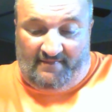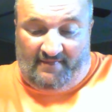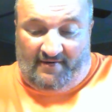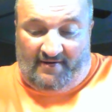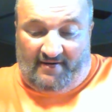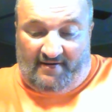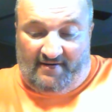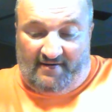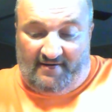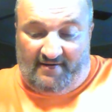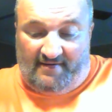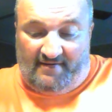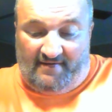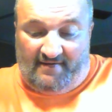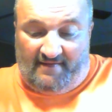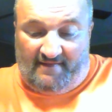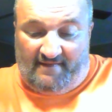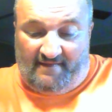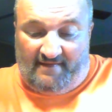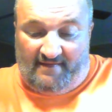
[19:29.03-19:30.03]

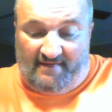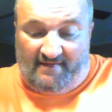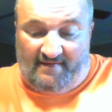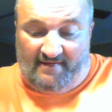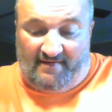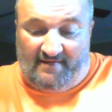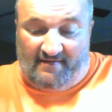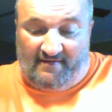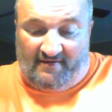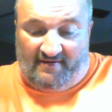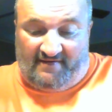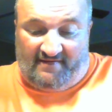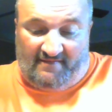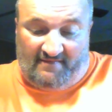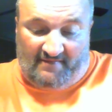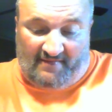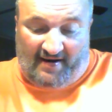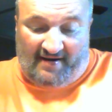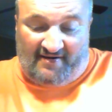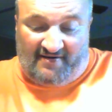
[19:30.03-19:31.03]
or
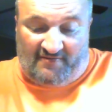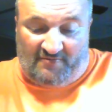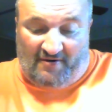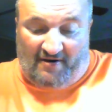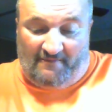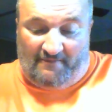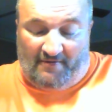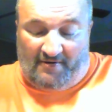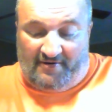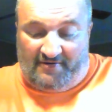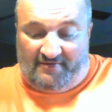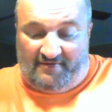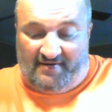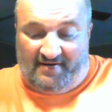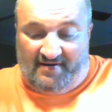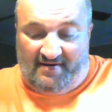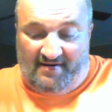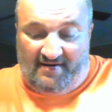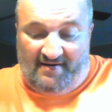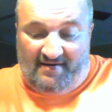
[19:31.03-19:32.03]
minus
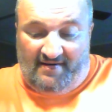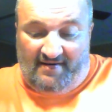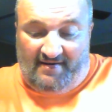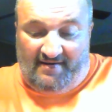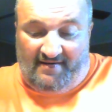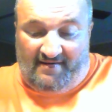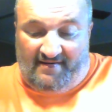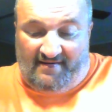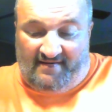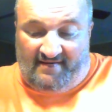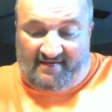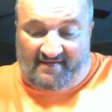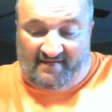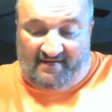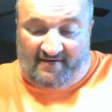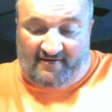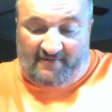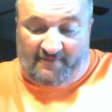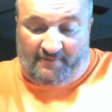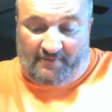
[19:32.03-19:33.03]
12.3 is
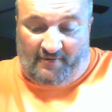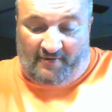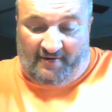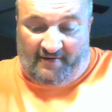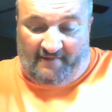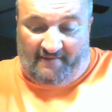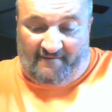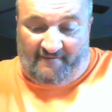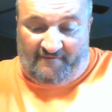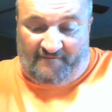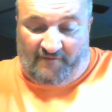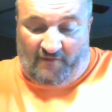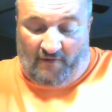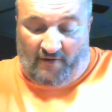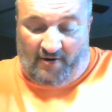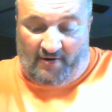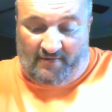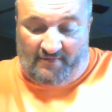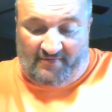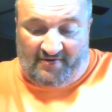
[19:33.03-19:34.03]

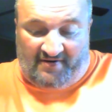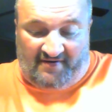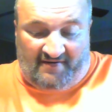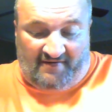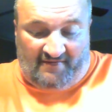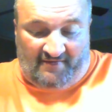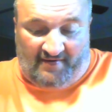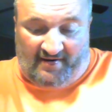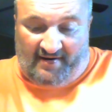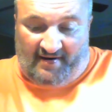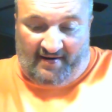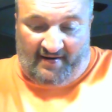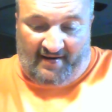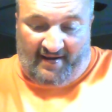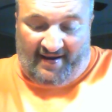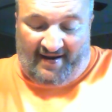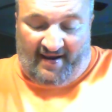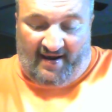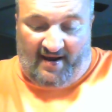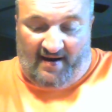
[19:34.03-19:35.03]
6.4, which is right on
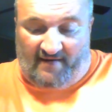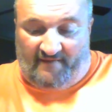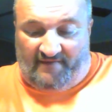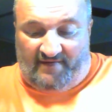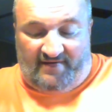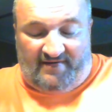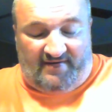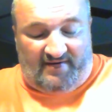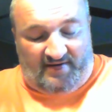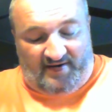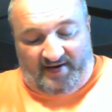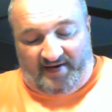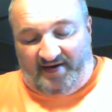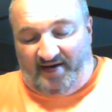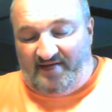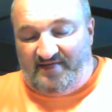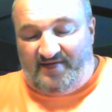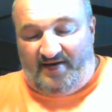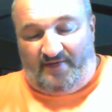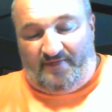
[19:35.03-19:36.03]
that average. Like
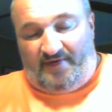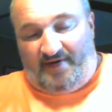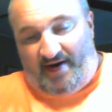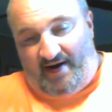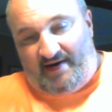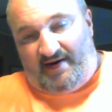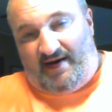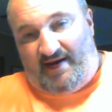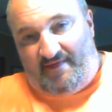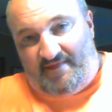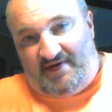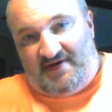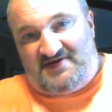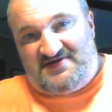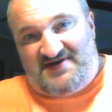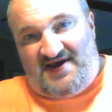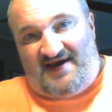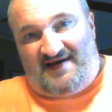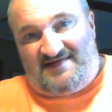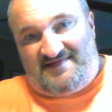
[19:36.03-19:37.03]
I said, we're not going to have an
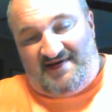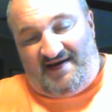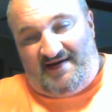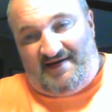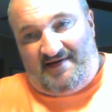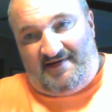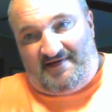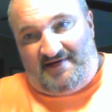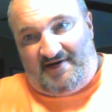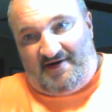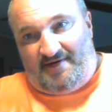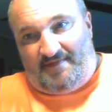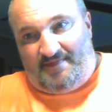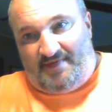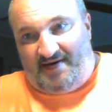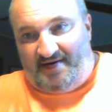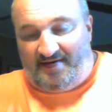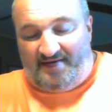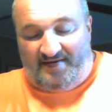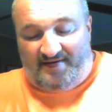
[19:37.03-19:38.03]
exact science here,
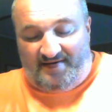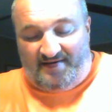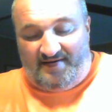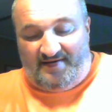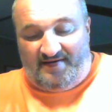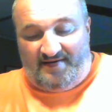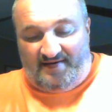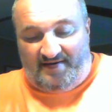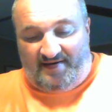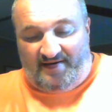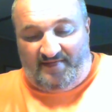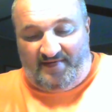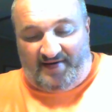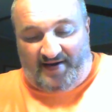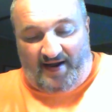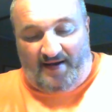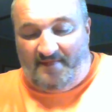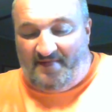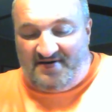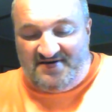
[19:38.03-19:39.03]
but
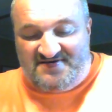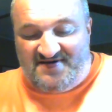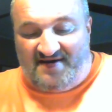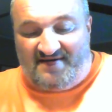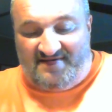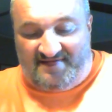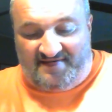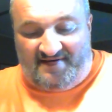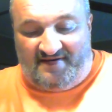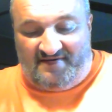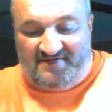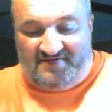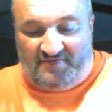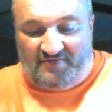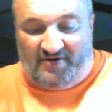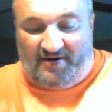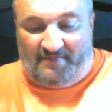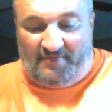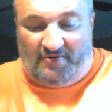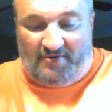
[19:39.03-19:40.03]
common sense tells you
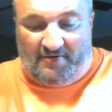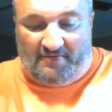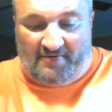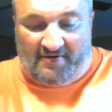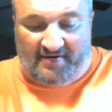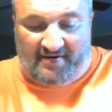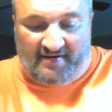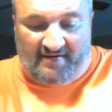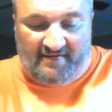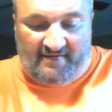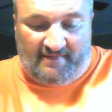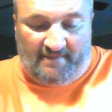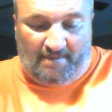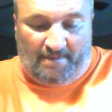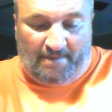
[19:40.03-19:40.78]
where I'm going with this.